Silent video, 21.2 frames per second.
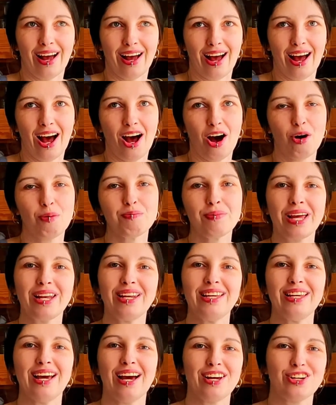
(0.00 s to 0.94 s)
how
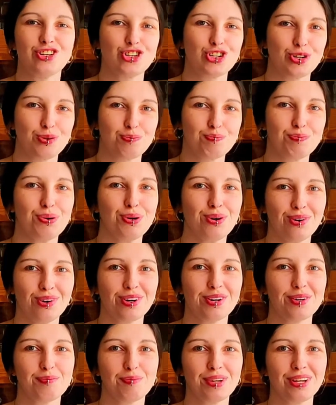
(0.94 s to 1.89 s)
many I should
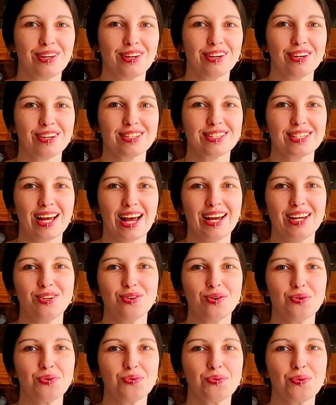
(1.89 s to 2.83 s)
put, because I
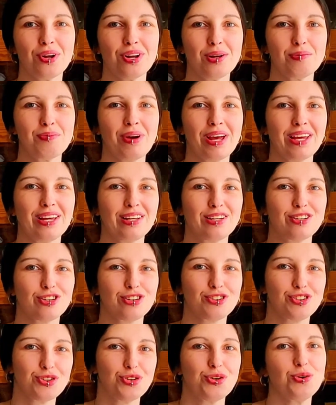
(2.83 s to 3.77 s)
don't want to make
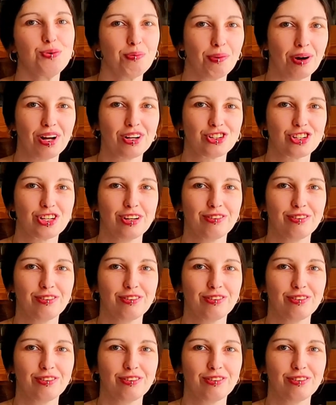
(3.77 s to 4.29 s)
it too much.